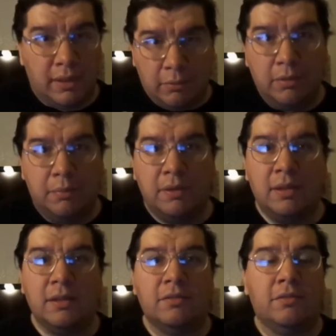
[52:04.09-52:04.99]
That would have
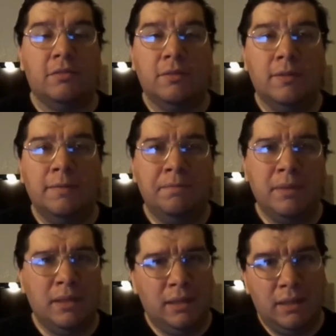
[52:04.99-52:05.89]
been nice.
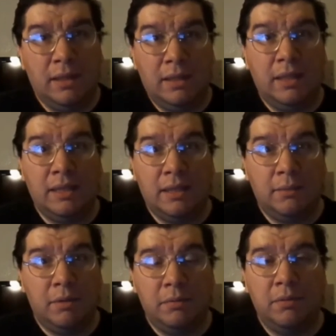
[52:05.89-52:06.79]
And they
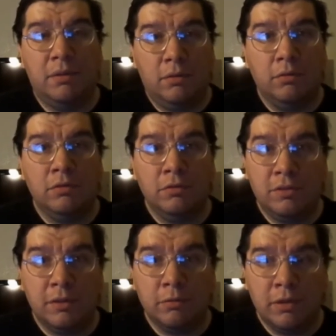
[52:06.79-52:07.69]
come up with a whole new
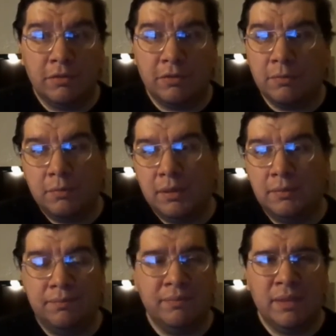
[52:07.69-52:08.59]
generation,
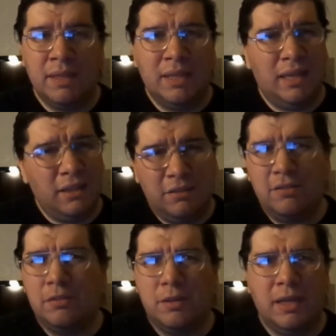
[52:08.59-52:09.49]
but I
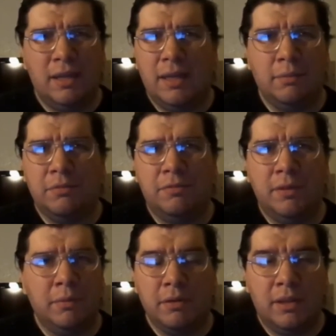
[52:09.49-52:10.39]
guess it's okay to have a
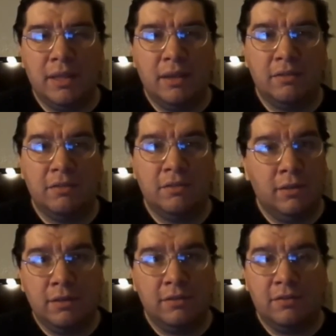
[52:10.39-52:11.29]
female cast as
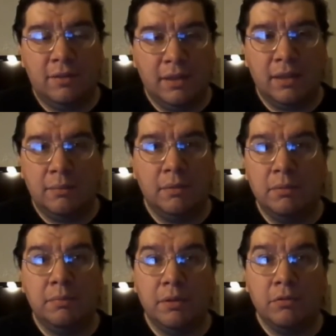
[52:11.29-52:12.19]
long as they come
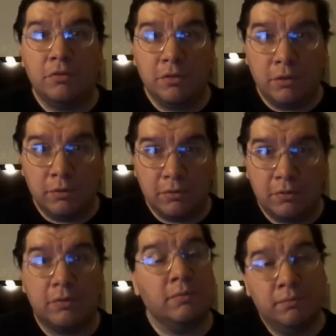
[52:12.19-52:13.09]
up with better
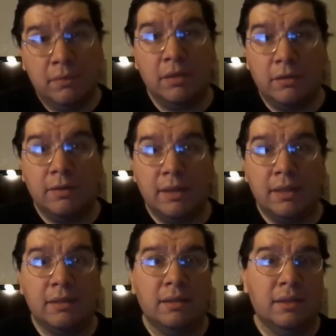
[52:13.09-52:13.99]
jokes and all
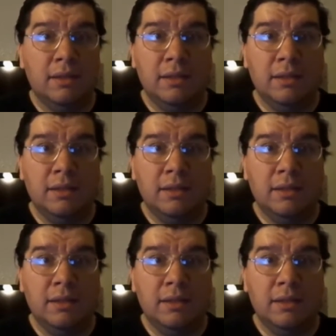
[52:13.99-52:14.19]
that.